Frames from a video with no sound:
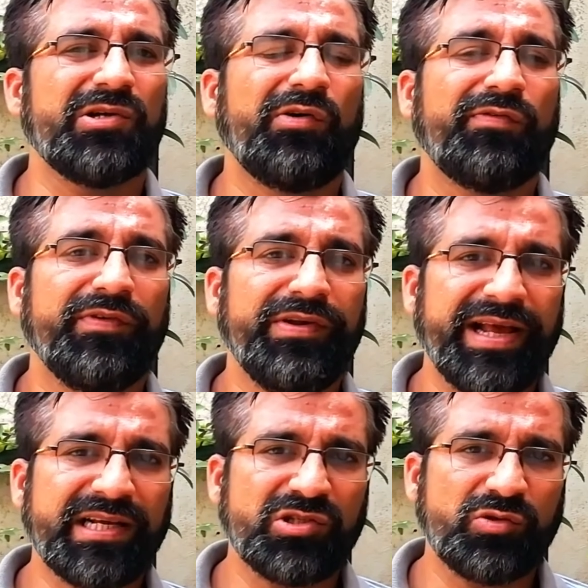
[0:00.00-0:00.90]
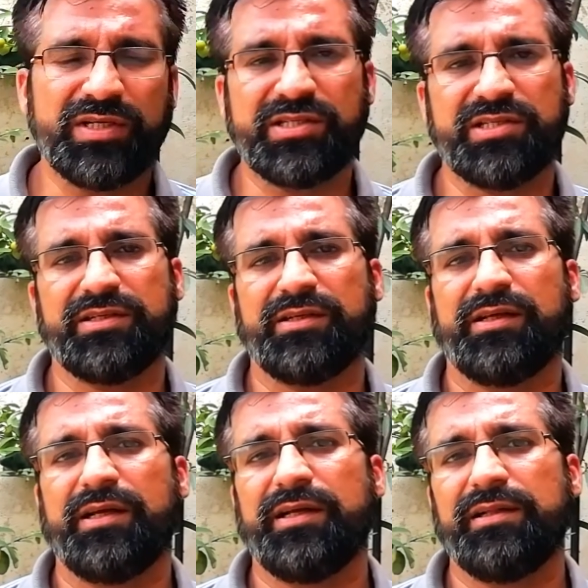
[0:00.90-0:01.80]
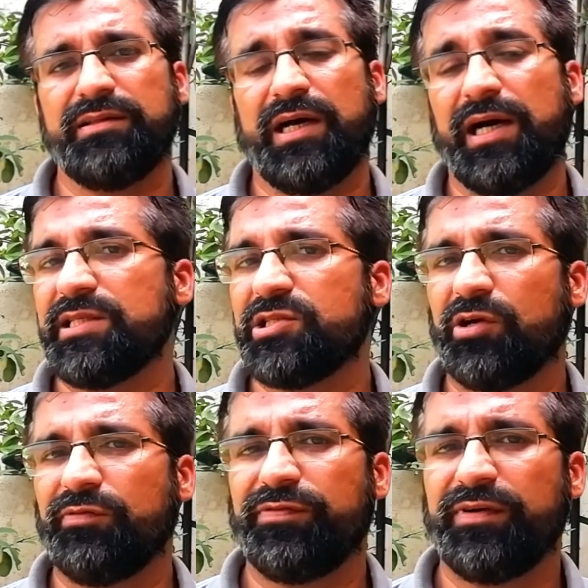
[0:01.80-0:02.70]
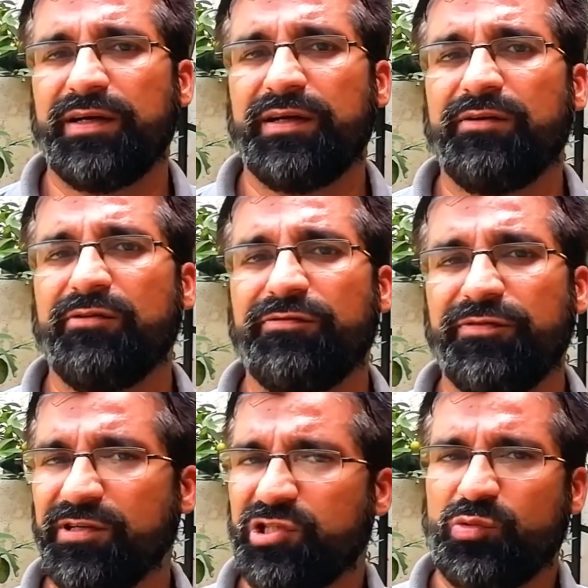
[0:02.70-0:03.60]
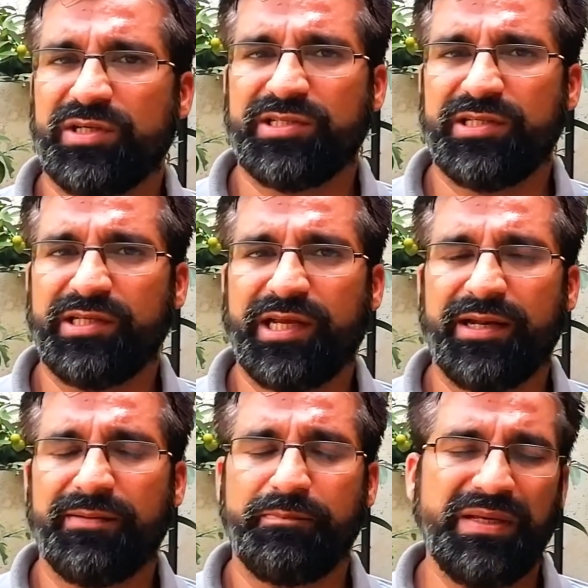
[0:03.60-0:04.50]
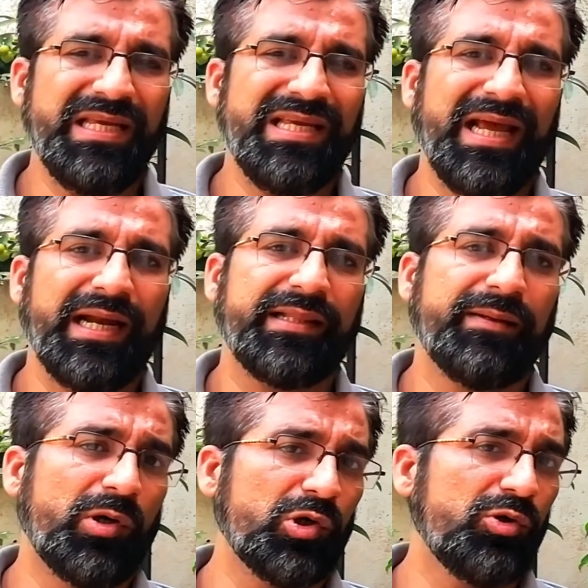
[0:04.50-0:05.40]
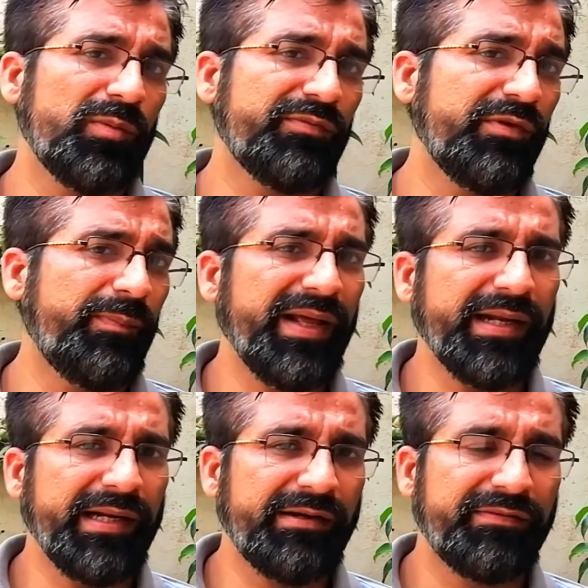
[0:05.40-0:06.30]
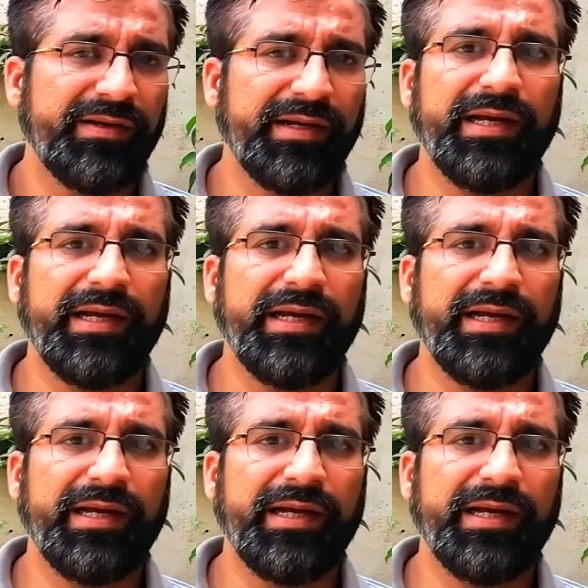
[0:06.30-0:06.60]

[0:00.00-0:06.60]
of next question. The answer of first question can be at the bottom of the paragraph